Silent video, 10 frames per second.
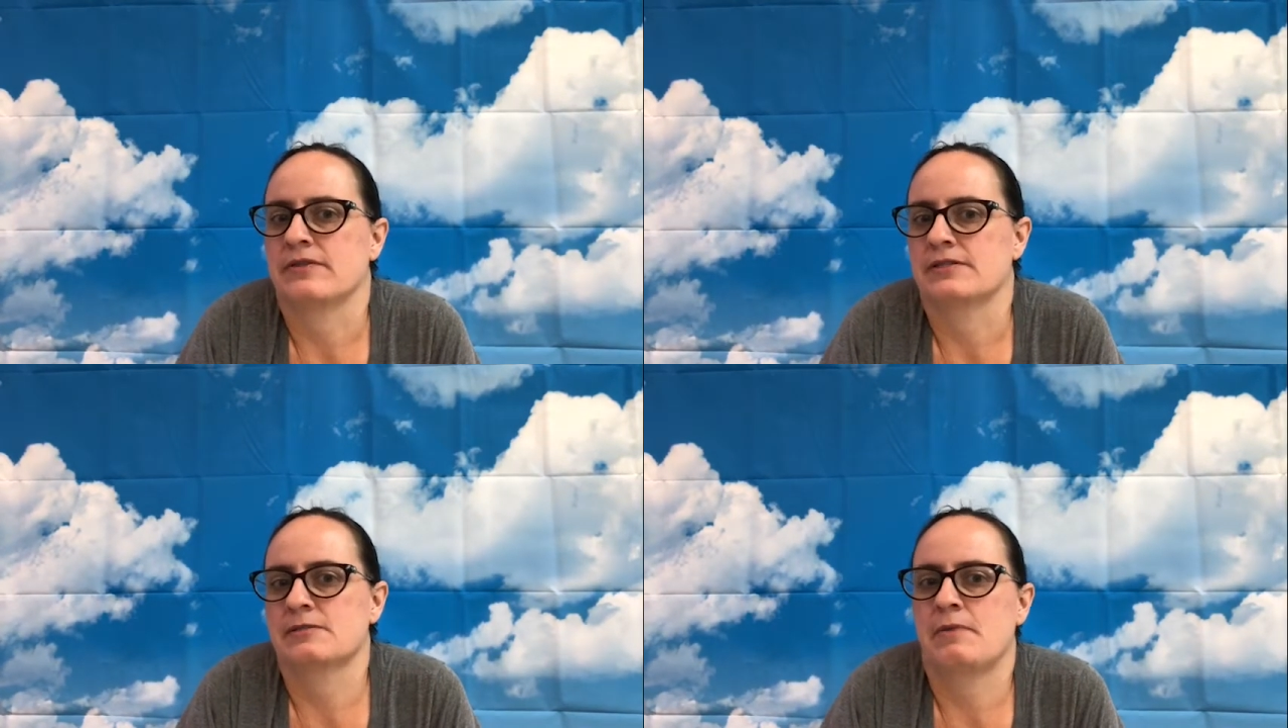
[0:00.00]

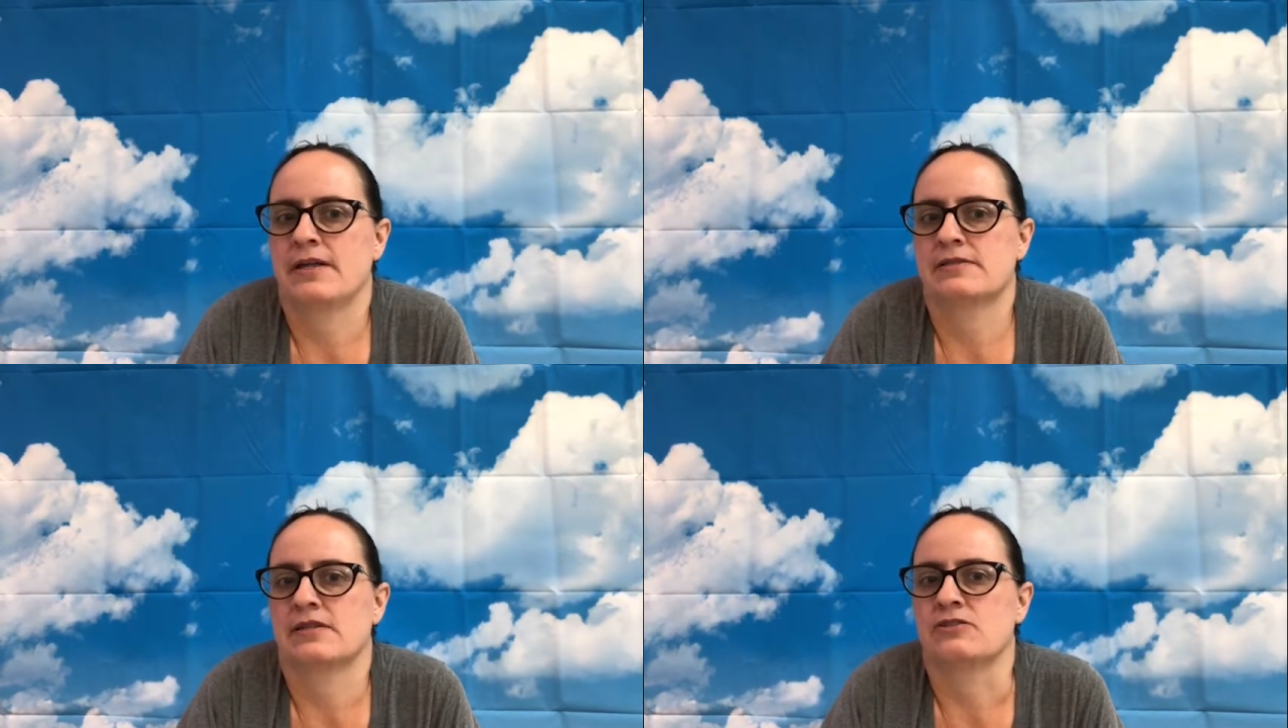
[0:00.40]
this
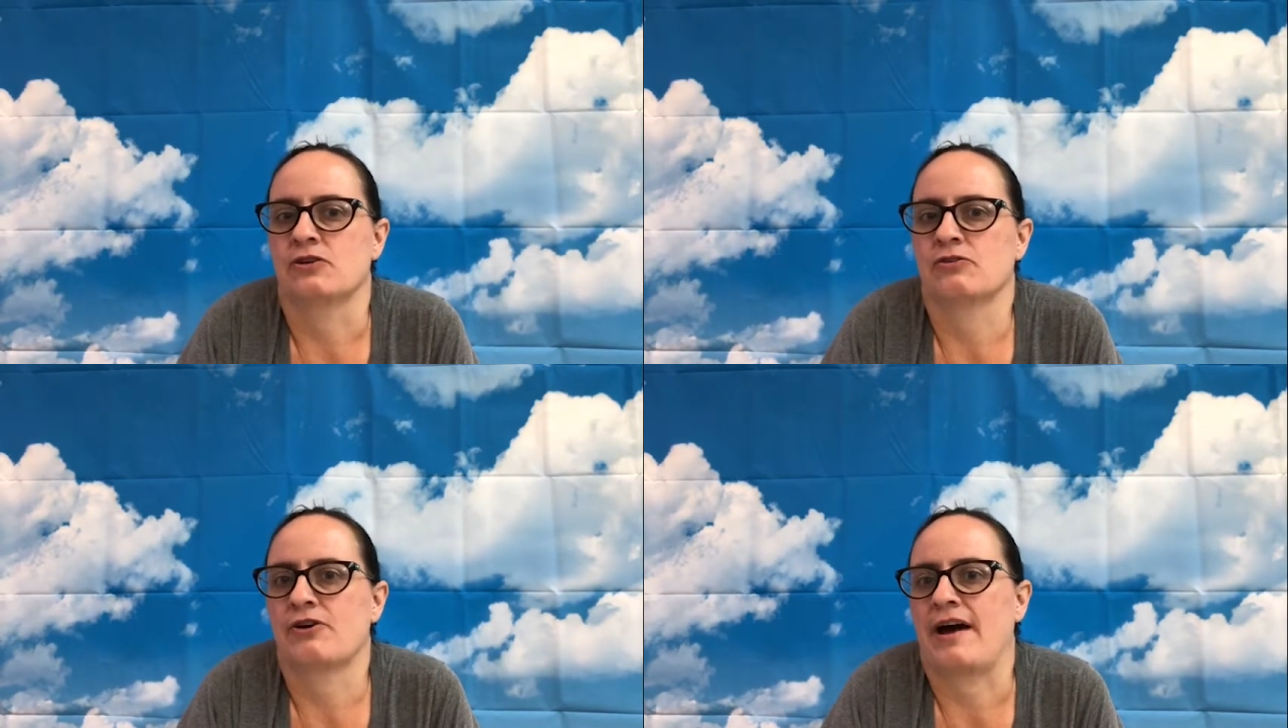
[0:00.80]
month's
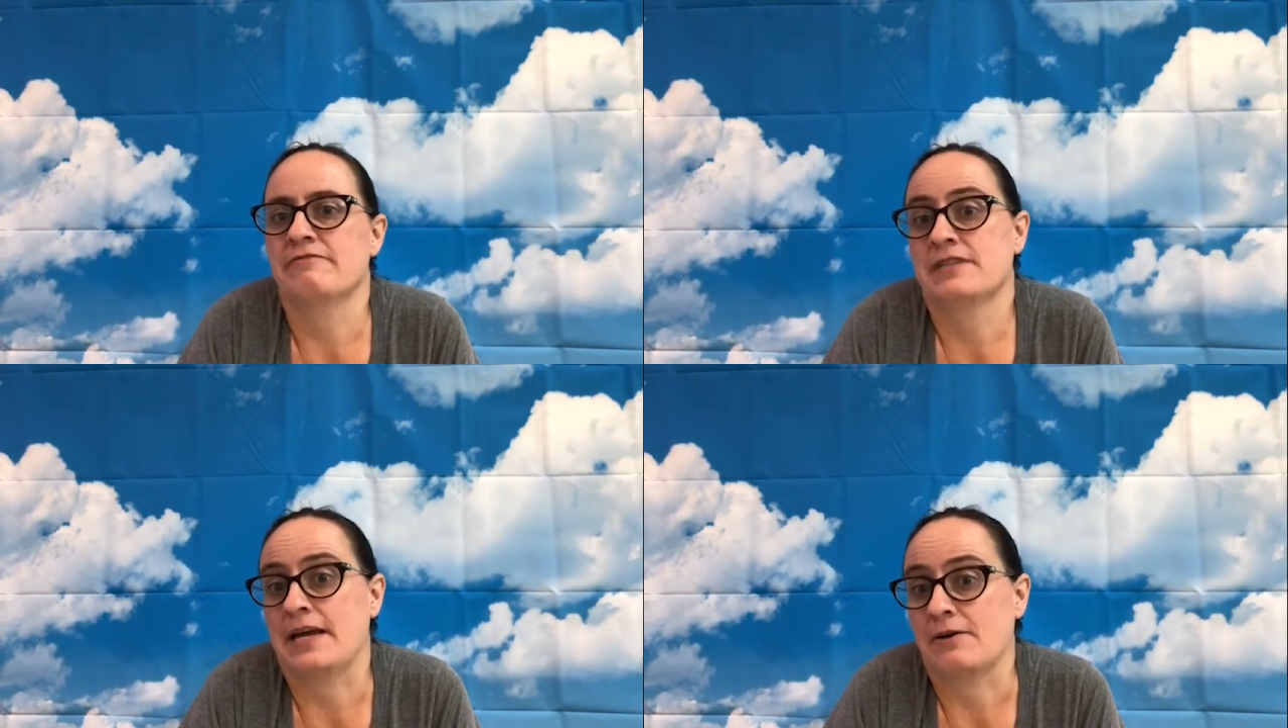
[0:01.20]
Adult Craft
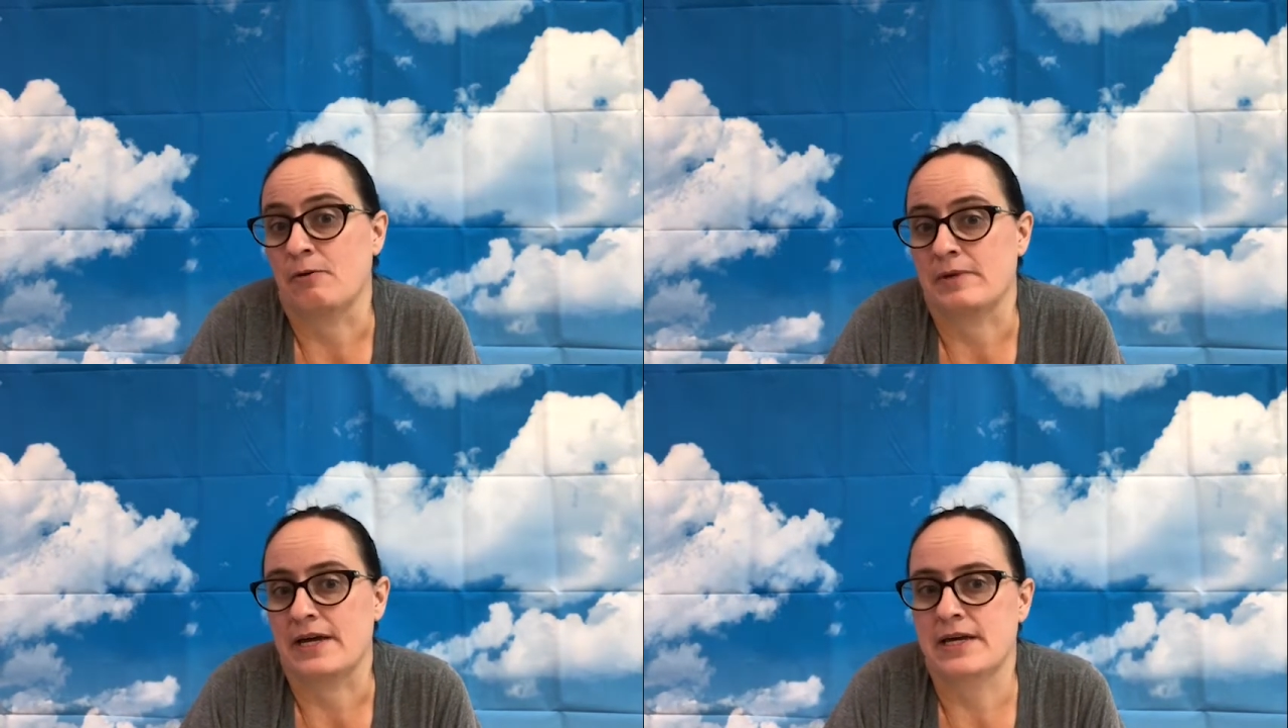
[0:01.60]
Take-Home
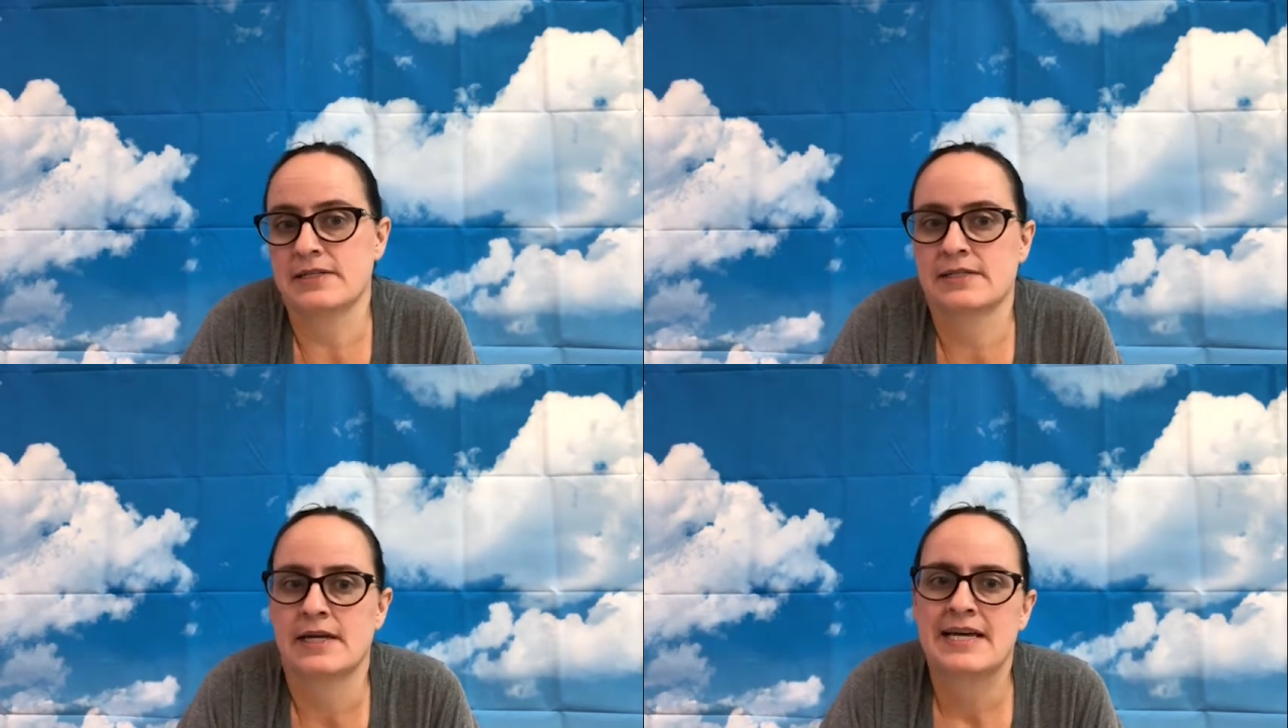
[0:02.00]
Kit.